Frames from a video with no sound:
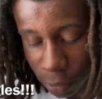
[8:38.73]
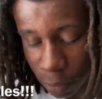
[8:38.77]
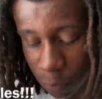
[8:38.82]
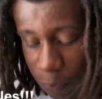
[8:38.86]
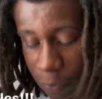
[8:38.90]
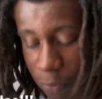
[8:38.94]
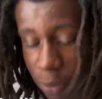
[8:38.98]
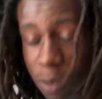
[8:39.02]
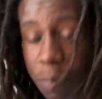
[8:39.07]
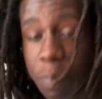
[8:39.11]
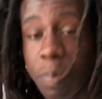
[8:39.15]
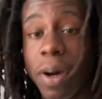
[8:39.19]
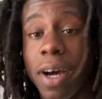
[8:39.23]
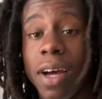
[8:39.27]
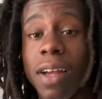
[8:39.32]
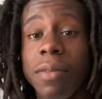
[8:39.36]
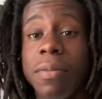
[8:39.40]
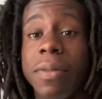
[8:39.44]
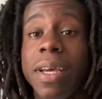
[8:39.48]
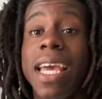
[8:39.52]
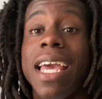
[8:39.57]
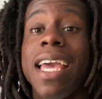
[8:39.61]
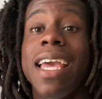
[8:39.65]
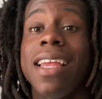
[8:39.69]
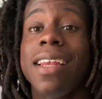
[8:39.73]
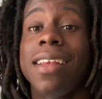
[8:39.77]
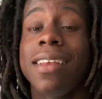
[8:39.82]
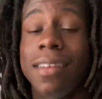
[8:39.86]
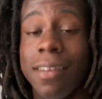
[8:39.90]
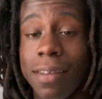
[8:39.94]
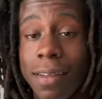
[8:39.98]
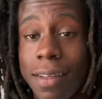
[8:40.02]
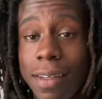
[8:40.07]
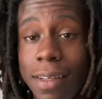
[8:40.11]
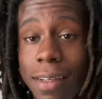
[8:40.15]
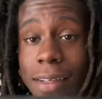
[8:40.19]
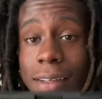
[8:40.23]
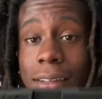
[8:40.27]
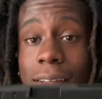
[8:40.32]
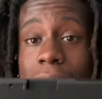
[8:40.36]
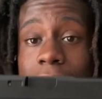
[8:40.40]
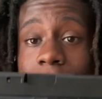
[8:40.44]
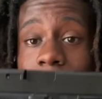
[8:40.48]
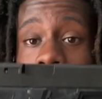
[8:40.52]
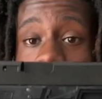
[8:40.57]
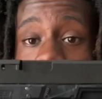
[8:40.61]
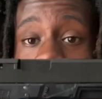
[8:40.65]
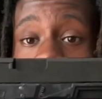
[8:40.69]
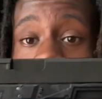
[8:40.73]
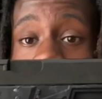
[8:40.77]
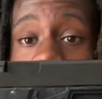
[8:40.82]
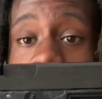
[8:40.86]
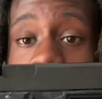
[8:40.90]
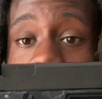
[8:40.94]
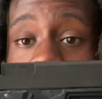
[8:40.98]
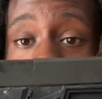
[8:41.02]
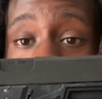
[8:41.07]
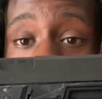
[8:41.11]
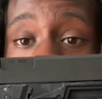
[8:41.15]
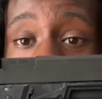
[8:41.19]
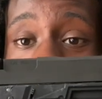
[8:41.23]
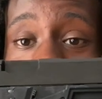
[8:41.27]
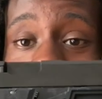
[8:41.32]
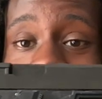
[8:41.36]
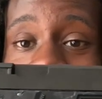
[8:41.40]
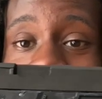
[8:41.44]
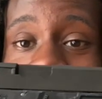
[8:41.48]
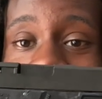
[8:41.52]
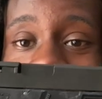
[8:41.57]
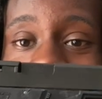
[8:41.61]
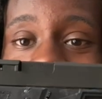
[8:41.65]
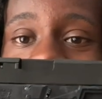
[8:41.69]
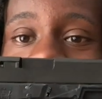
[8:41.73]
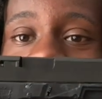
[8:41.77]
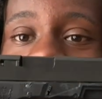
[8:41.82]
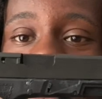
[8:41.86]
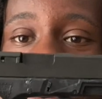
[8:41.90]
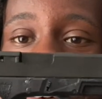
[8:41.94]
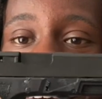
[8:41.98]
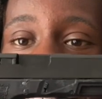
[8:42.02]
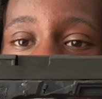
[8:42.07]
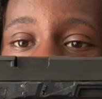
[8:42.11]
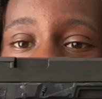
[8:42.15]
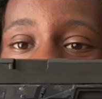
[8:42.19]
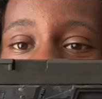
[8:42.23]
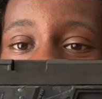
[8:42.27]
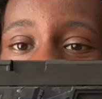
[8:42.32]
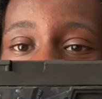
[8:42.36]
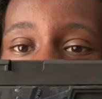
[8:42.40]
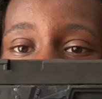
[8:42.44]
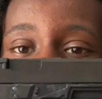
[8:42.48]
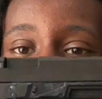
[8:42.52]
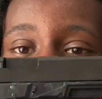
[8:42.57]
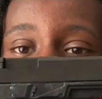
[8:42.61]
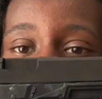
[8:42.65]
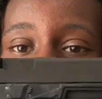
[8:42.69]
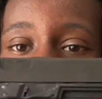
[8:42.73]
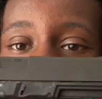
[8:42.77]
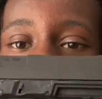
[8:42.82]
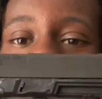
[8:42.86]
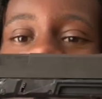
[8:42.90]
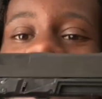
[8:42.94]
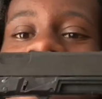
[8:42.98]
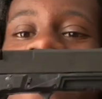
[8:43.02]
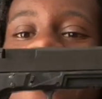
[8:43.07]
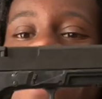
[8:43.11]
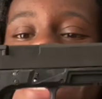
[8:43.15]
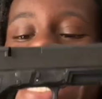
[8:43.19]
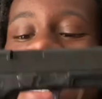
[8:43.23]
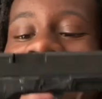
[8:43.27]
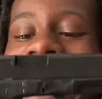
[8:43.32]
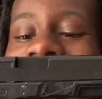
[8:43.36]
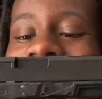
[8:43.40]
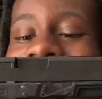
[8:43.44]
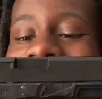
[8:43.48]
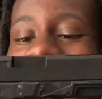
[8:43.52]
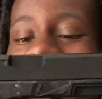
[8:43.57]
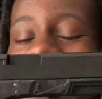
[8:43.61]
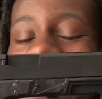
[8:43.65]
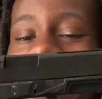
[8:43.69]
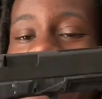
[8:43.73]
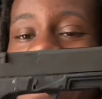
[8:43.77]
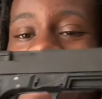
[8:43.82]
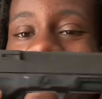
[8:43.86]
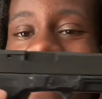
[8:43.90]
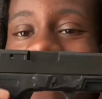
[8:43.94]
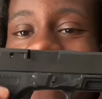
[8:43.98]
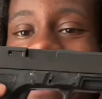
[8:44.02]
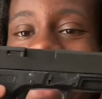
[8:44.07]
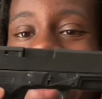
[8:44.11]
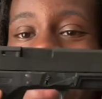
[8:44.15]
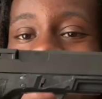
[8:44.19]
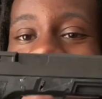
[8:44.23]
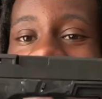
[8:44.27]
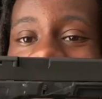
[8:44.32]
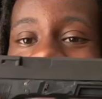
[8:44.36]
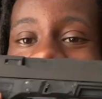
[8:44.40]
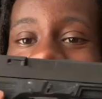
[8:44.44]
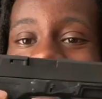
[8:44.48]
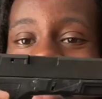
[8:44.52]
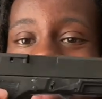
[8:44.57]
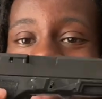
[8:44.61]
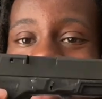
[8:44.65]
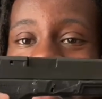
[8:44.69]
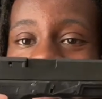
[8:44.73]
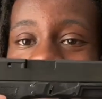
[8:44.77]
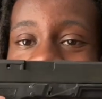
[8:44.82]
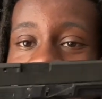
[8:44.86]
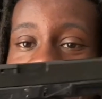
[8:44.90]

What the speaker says: The Polymer 80, not OEM Glock, but the Polymer 80. When I look at this one,